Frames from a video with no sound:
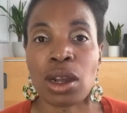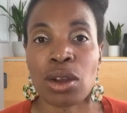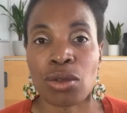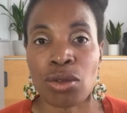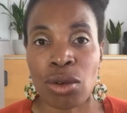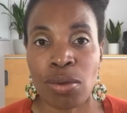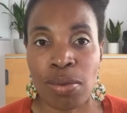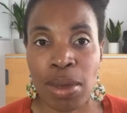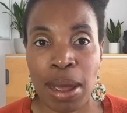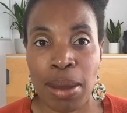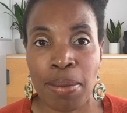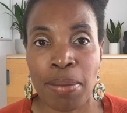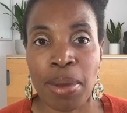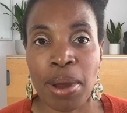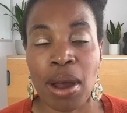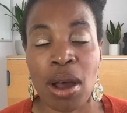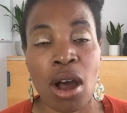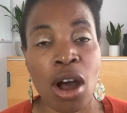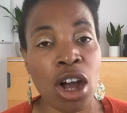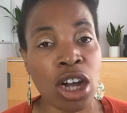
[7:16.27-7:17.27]
Remember,
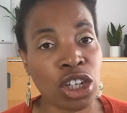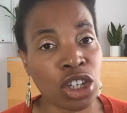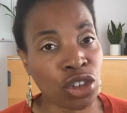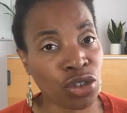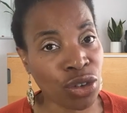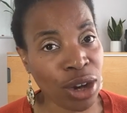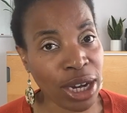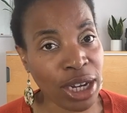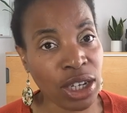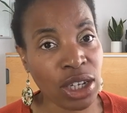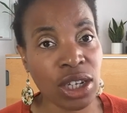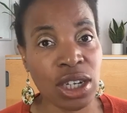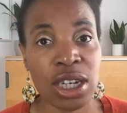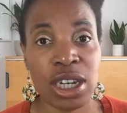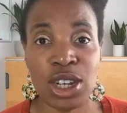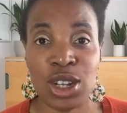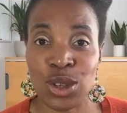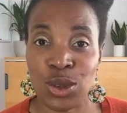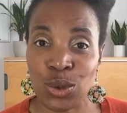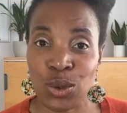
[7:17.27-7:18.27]

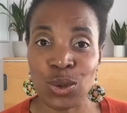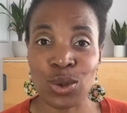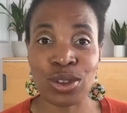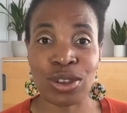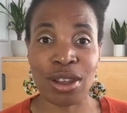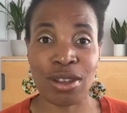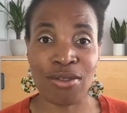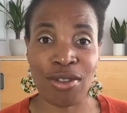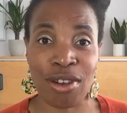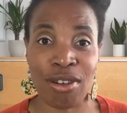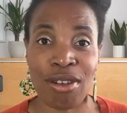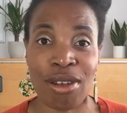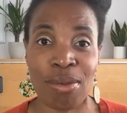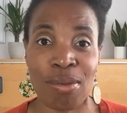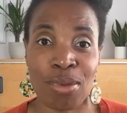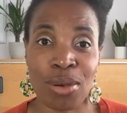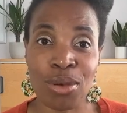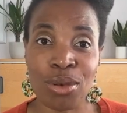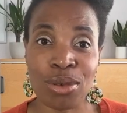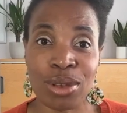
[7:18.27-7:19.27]
hydration is also very
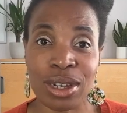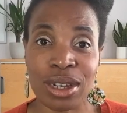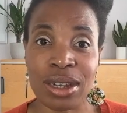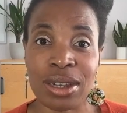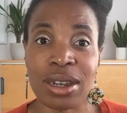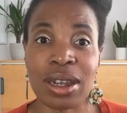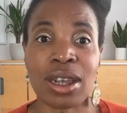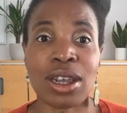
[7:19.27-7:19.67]
important,